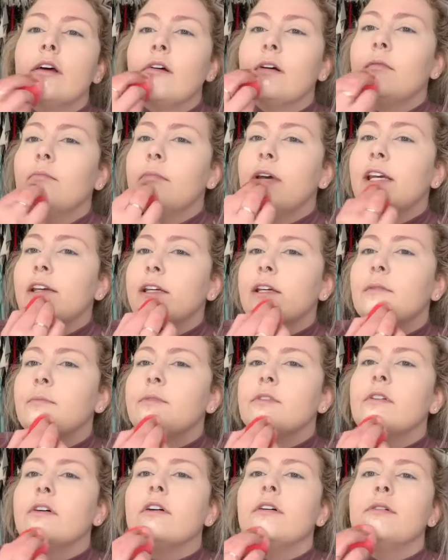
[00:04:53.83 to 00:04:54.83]
Makeup's
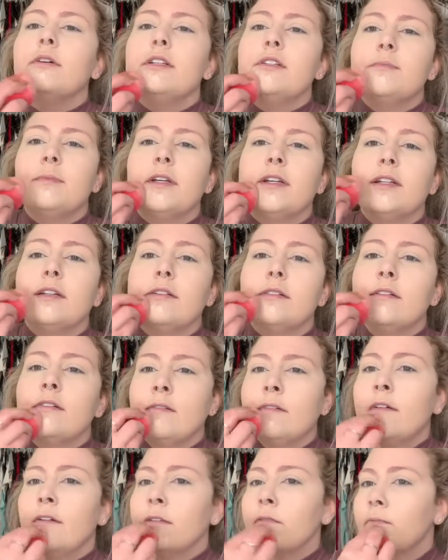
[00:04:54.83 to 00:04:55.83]
always been
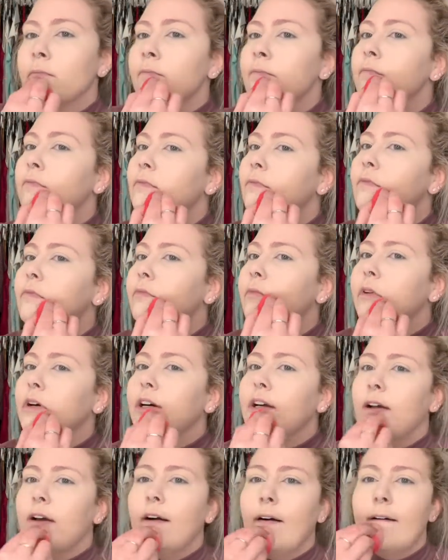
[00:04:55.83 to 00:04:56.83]

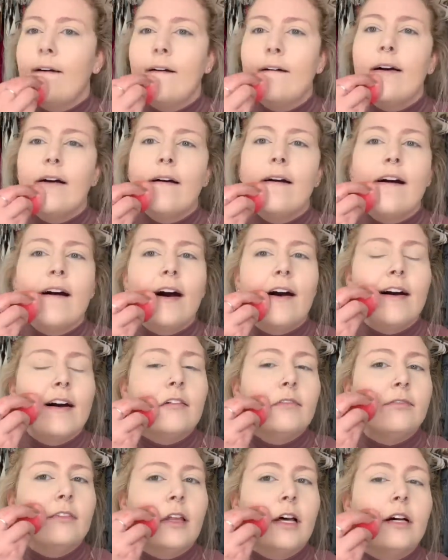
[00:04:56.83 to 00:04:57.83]
what
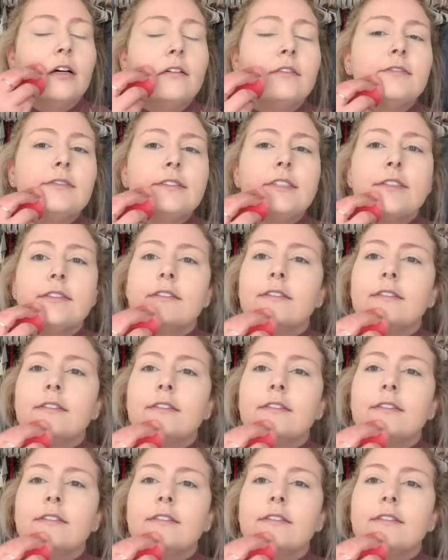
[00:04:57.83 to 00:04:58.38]
I've loved.